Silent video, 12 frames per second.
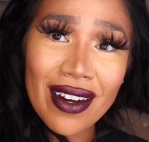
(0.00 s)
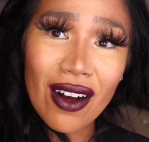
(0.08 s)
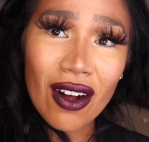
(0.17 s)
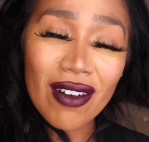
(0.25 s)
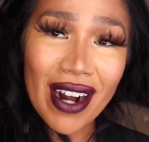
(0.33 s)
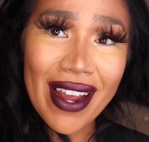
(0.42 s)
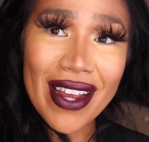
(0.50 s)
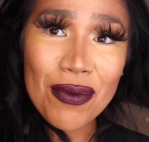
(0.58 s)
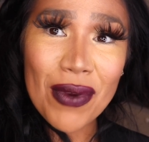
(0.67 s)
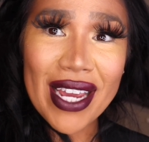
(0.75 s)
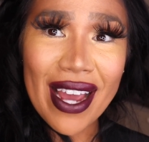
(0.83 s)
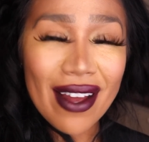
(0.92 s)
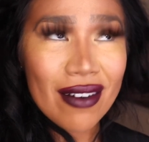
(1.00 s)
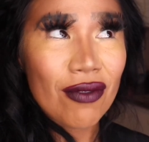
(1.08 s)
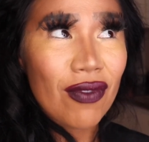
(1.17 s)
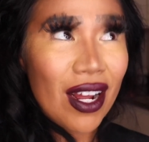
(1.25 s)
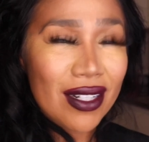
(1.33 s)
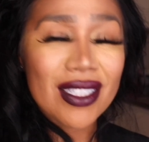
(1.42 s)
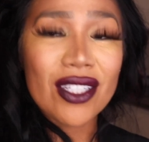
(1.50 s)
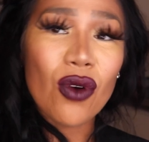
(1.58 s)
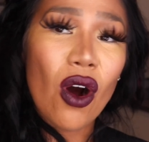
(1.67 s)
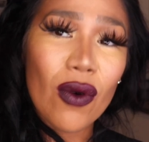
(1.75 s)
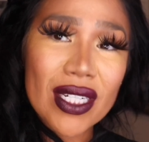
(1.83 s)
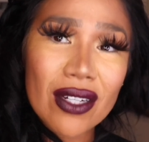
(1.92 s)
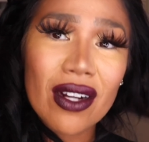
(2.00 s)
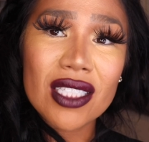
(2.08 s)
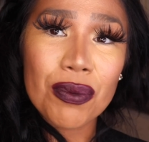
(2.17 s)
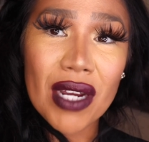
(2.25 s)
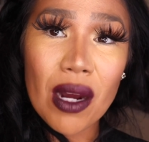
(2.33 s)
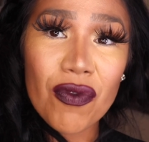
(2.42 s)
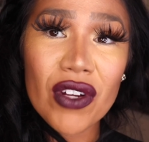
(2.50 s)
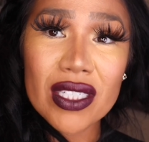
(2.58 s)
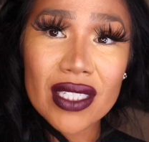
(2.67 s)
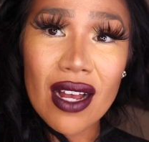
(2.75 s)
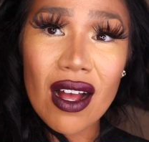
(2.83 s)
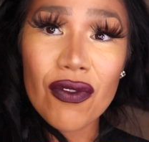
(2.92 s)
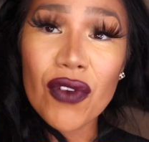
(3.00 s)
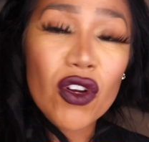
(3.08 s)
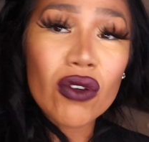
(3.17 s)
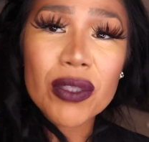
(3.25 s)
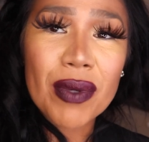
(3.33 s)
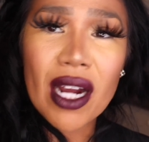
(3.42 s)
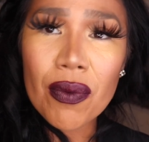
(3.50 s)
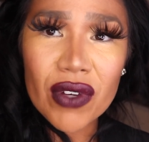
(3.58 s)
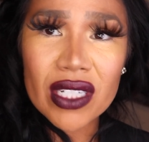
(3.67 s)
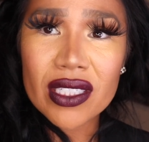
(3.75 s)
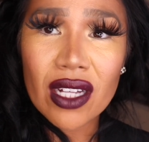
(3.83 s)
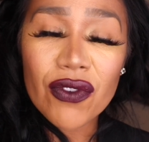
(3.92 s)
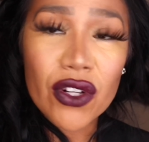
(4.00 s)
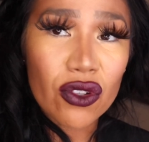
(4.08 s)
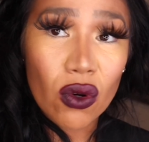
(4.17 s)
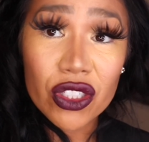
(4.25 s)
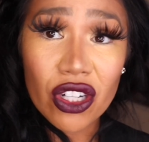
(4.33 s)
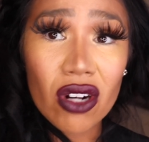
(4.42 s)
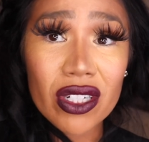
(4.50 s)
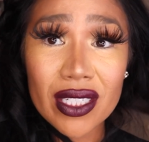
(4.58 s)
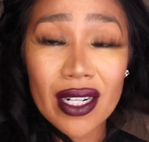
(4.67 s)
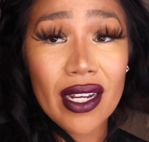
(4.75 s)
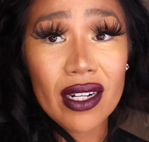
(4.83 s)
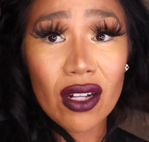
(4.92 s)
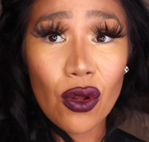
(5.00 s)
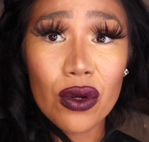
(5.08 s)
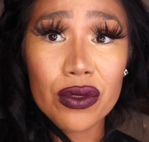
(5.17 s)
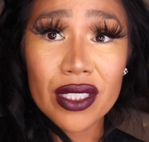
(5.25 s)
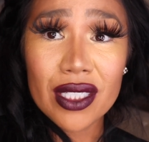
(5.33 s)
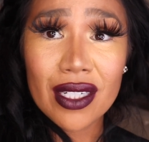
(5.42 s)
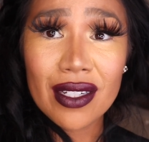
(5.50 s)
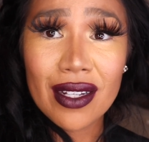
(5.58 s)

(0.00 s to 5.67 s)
All right, we can't run. You always got to speak up for yourself. If you don't speak up for yourself, your throat chakra is gonna get closed.